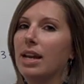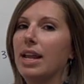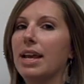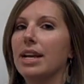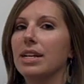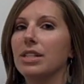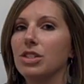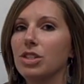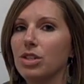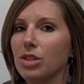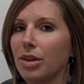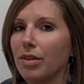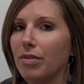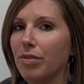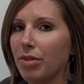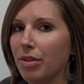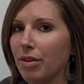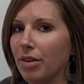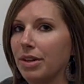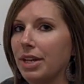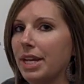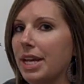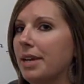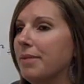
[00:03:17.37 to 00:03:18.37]
an answer of
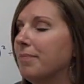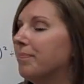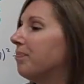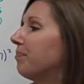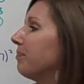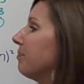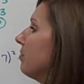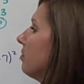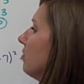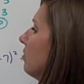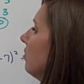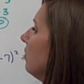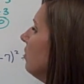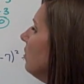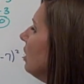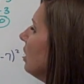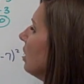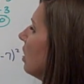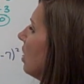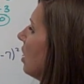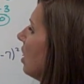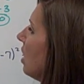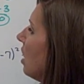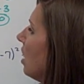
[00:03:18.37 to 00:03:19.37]
30.
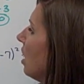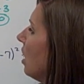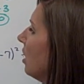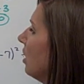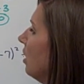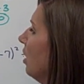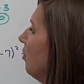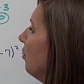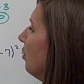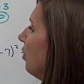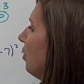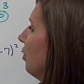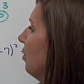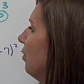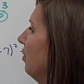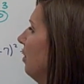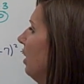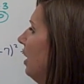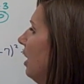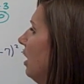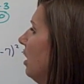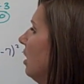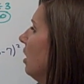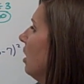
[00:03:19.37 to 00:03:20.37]
Number
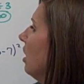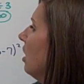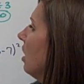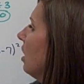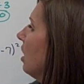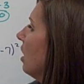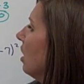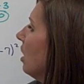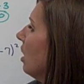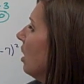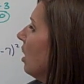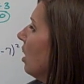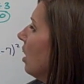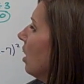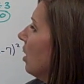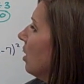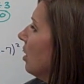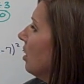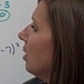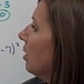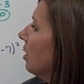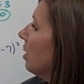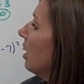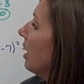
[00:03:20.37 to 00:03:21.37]
3.
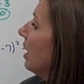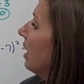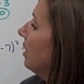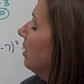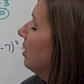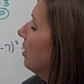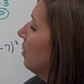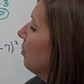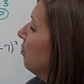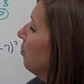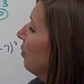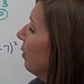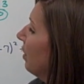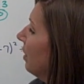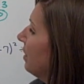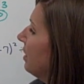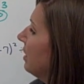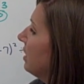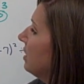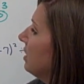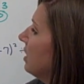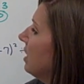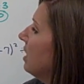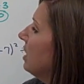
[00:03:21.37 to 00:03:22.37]
In
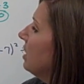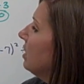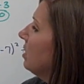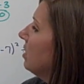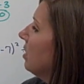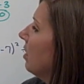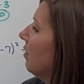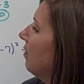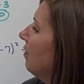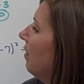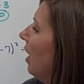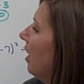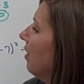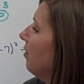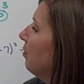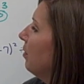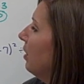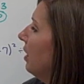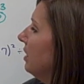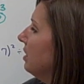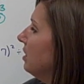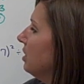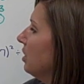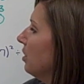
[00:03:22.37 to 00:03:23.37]
parentheses, 5
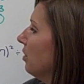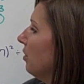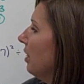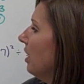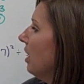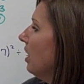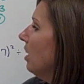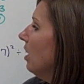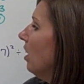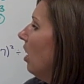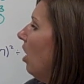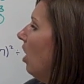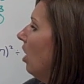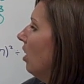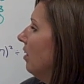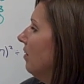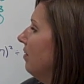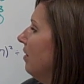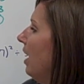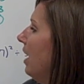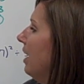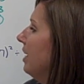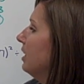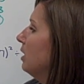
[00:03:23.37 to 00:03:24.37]
plus 3, all
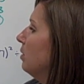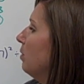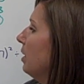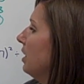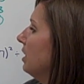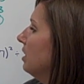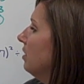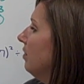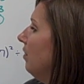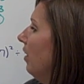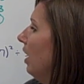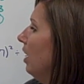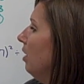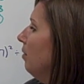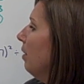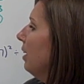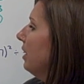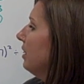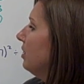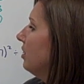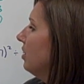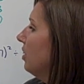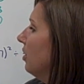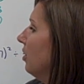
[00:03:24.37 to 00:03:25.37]
of that is being divided
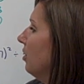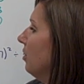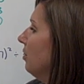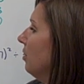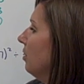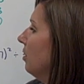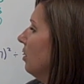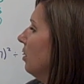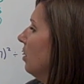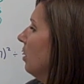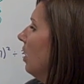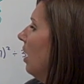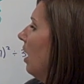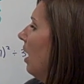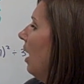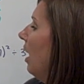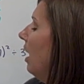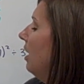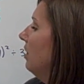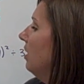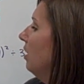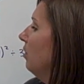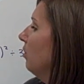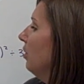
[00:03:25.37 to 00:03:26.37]
by 2,
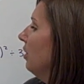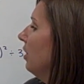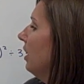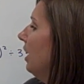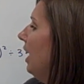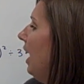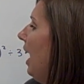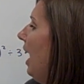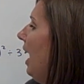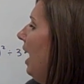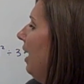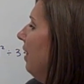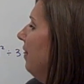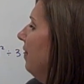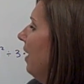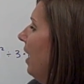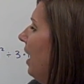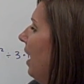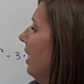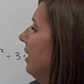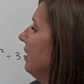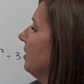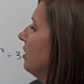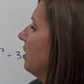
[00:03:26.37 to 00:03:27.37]
and then we're going to add
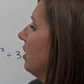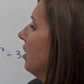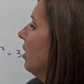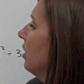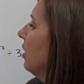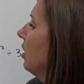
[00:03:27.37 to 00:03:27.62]
that